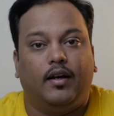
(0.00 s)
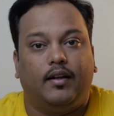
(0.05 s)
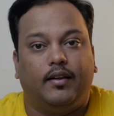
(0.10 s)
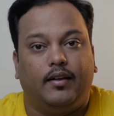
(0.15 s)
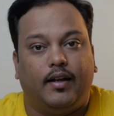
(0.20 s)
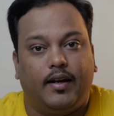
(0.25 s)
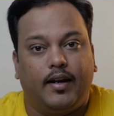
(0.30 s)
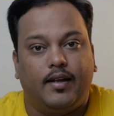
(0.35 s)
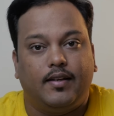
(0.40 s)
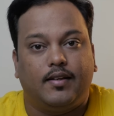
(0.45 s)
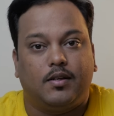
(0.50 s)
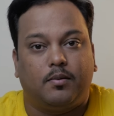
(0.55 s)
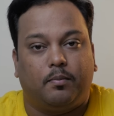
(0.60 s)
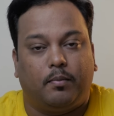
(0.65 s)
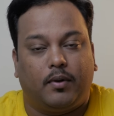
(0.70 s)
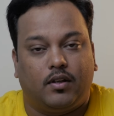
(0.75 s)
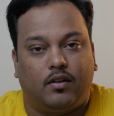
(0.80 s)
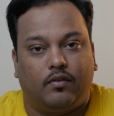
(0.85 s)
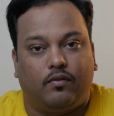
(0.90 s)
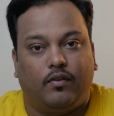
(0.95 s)
There is a
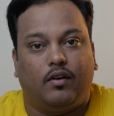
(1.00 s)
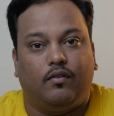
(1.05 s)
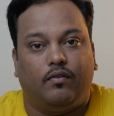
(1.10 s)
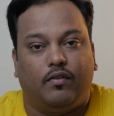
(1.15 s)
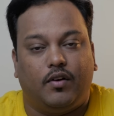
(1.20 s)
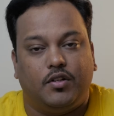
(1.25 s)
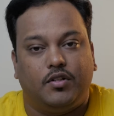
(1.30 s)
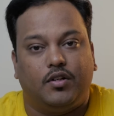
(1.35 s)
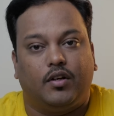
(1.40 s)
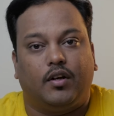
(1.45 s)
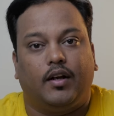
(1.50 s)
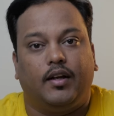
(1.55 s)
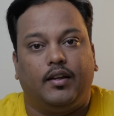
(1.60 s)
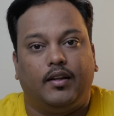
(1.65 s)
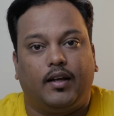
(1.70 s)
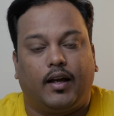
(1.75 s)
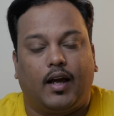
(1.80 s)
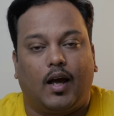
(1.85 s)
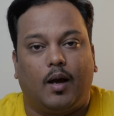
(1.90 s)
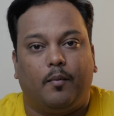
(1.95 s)
specific feature in
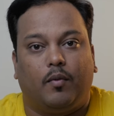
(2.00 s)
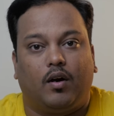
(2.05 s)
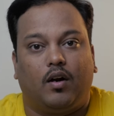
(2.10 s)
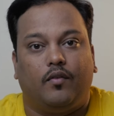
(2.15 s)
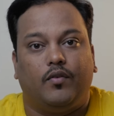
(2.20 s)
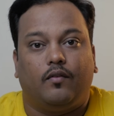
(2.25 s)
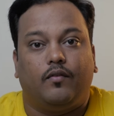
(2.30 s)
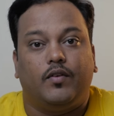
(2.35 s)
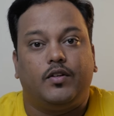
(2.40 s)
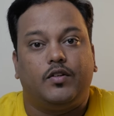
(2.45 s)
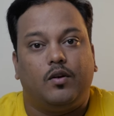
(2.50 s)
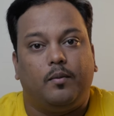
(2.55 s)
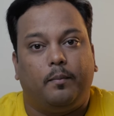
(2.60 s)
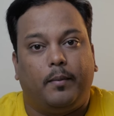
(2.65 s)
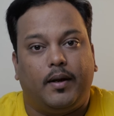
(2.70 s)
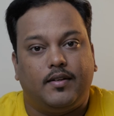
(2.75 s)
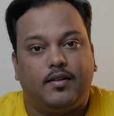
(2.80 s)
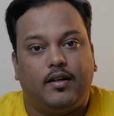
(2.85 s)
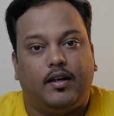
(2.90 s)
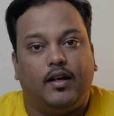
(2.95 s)
the camera which will
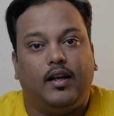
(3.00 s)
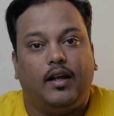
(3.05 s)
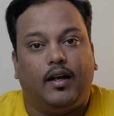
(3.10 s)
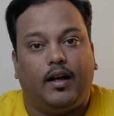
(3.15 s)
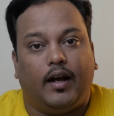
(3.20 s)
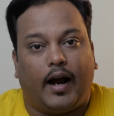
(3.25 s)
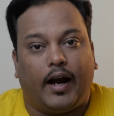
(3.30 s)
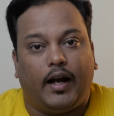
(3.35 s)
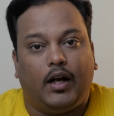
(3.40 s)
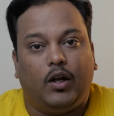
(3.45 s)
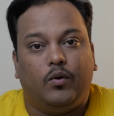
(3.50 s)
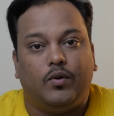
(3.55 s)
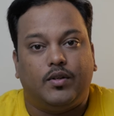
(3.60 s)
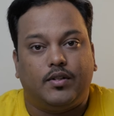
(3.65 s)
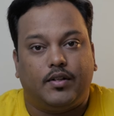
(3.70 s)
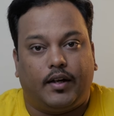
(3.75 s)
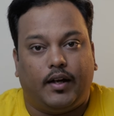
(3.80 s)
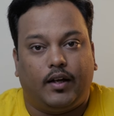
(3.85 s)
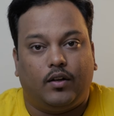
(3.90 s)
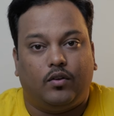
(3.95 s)
basically guide you in
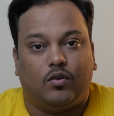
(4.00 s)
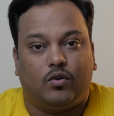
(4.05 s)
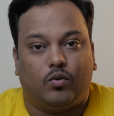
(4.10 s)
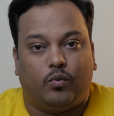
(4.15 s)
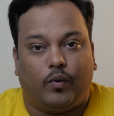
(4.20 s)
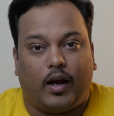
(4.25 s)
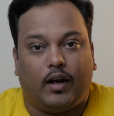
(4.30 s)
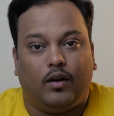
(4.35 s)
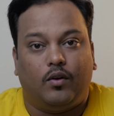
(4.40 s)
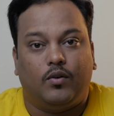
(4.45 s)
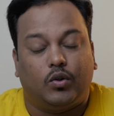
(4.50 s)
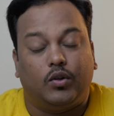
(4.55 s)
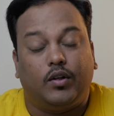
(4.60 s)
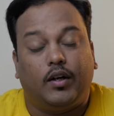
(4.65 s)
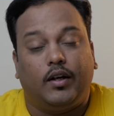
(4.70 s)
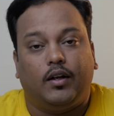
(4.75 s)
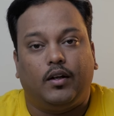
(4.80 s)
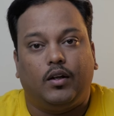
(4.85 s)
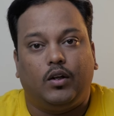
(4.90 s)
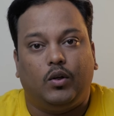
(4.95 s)
setting those values so
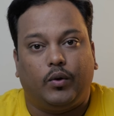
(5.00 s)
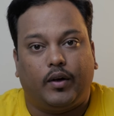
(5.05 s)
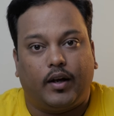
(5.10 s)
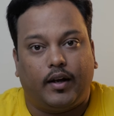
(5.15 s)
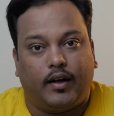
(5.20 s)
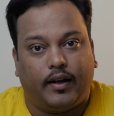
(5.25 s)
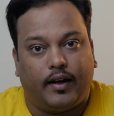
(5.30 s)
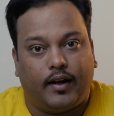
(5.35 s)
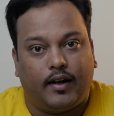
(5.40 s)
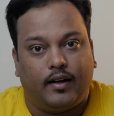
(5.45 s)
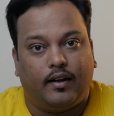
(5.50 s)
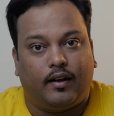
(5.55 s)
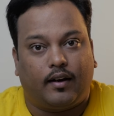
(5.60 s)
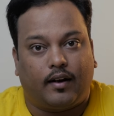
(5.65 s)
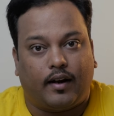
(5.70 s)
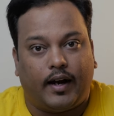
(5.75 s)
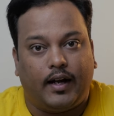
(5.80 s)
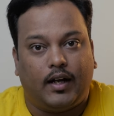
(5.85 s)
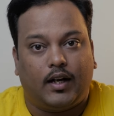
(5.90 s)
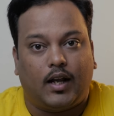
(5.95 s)
that you can get the
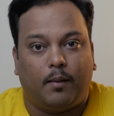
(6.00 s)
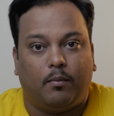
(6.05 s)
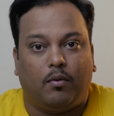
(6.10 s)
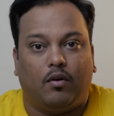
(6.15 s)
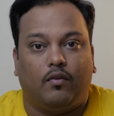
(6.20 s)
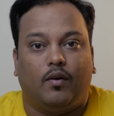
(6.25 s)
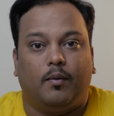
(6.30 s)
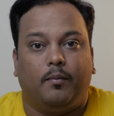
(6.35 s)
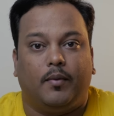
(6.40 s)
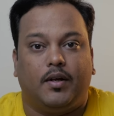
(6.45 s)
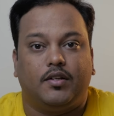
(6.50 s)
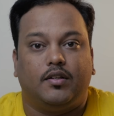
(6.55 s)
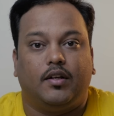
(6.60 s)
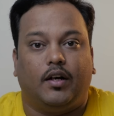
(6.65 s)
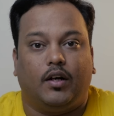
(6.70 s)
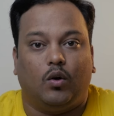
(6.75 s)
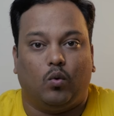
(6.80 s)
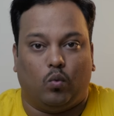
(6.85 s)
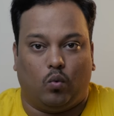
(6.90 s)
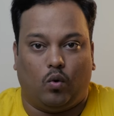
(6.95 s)
right type of image
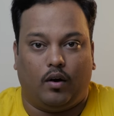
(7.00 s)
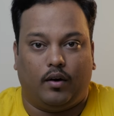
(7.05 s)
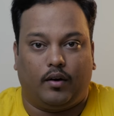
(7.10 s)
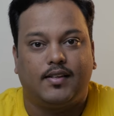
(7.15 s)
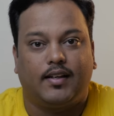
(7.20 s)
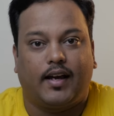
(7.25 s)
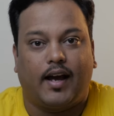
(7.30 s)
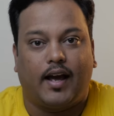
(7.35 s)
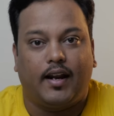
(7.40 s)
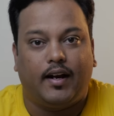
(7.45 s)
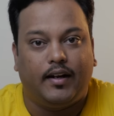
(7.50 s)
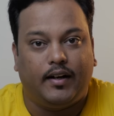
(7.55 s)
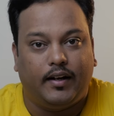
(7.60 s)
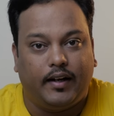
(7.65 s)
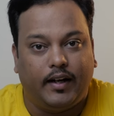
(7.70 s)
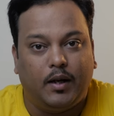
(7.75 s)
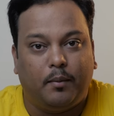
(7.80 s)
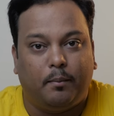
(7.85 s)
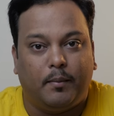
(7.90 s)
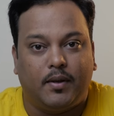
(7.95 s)
that you want. Canon
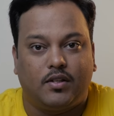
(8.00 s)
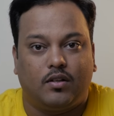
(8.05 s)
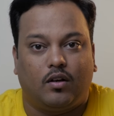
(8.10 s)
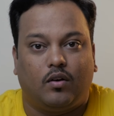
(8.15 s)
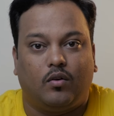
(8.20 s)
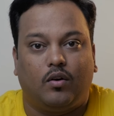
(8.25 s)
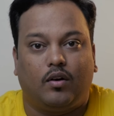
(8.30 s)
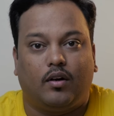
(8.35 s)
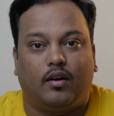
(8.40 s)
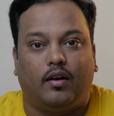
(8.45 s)
didn't miss out